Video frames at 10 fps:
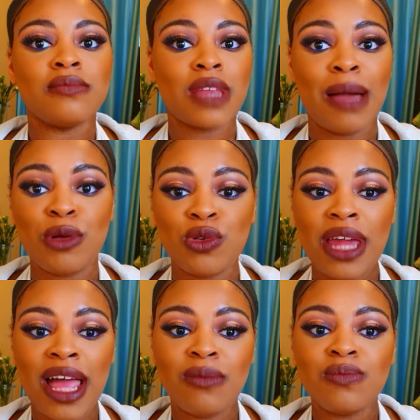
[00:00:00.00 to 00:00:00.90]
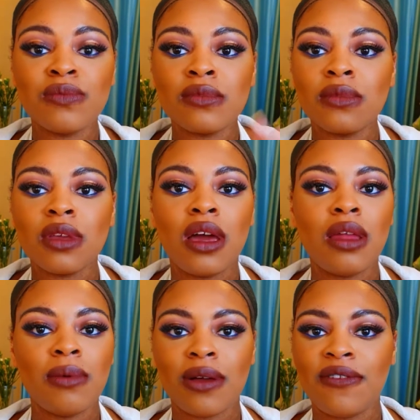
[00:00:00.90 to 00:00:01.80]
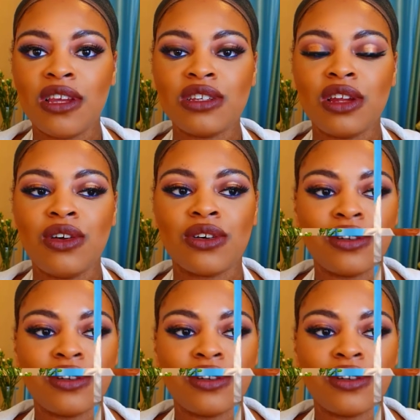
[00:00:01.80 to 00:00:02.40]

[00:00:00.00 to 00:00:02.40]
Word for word: I'm gonna do that and then we can finish the look.